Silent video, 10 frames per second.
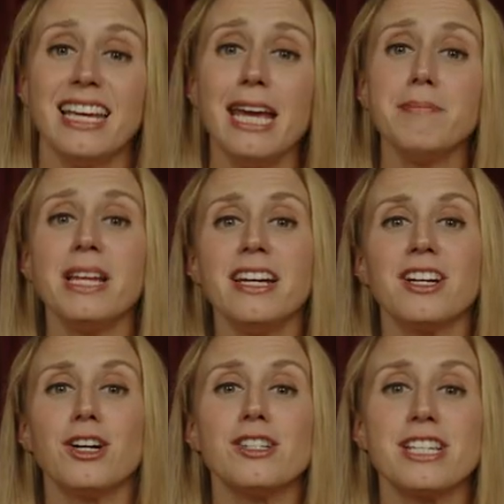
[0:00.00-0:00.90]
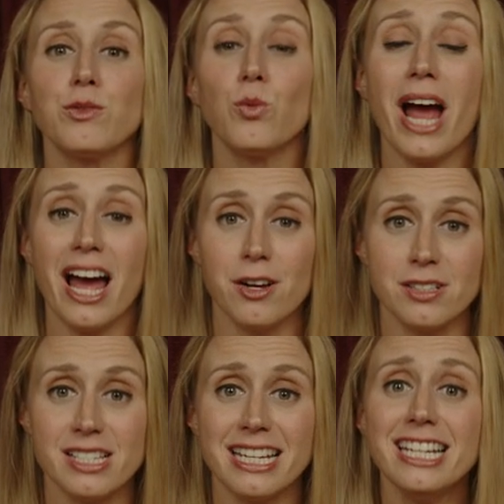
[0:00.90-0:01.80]
Gameplay occurs in
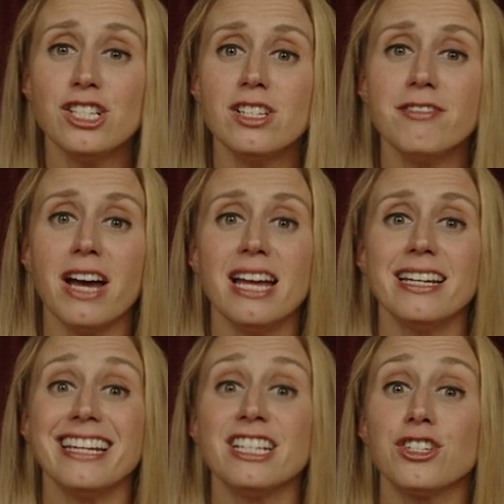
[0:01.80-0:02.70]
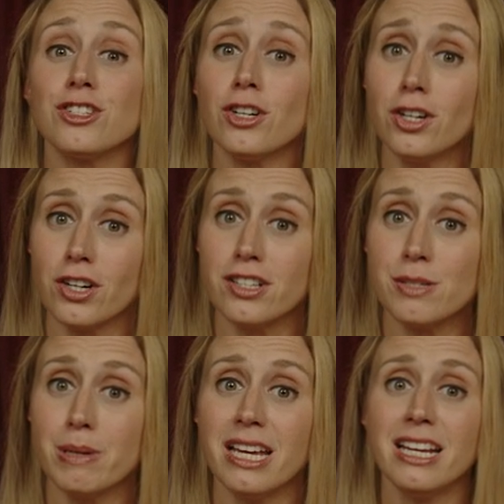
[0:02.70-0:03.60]
rounds, each divided into
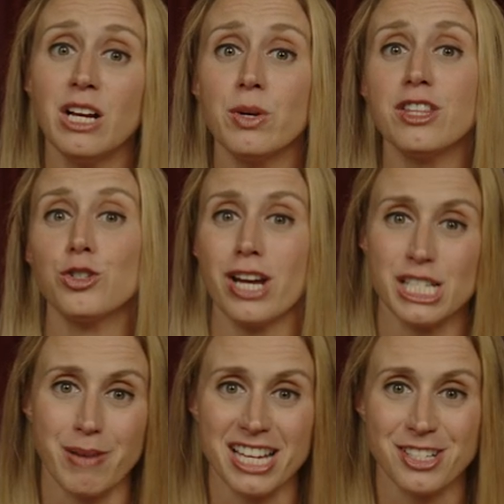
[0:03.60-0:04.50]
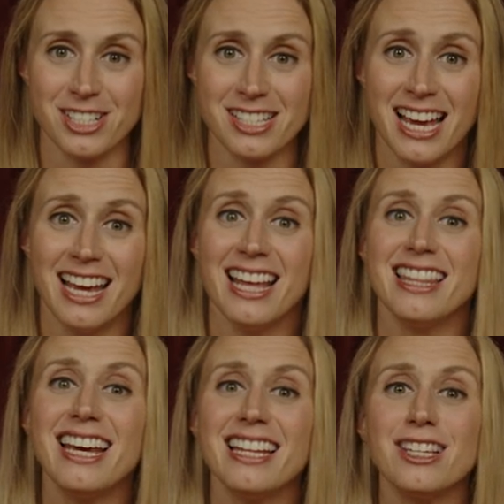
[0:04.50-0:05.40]
turns, beginning with the trespassers.
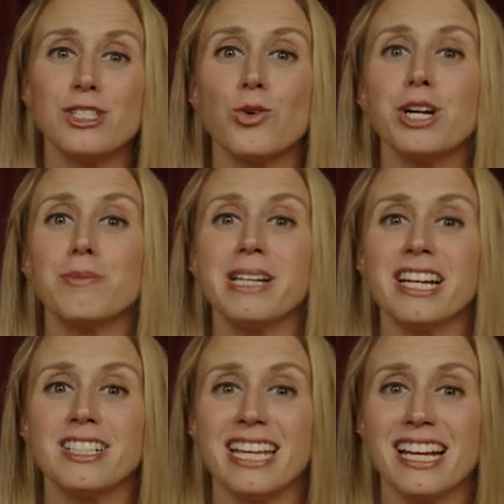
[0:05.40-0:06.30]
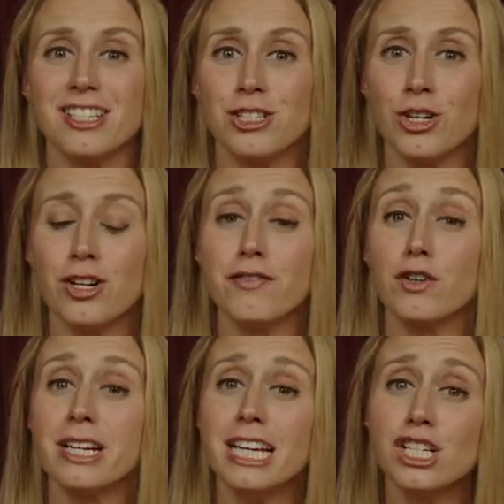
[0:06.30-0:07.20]
Then the Sawyer player takes a turn
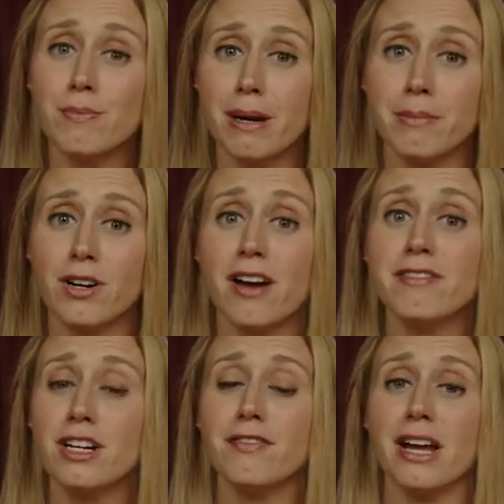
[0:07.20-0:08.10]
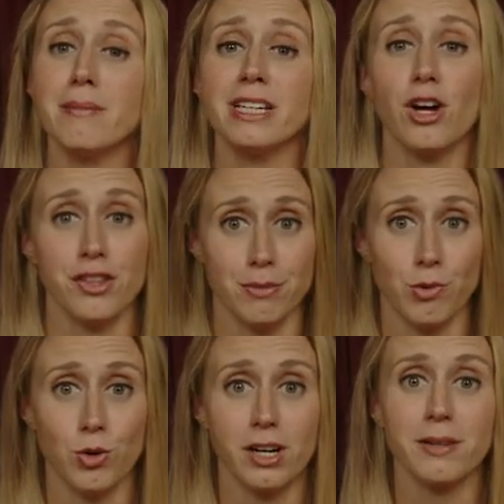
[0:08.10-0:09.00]
for each member of their family on the
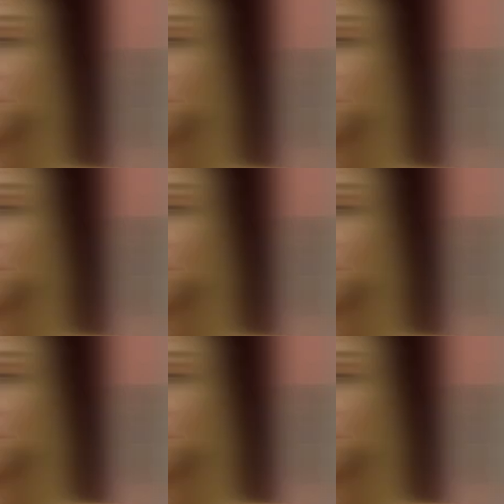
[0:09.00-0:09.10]
board.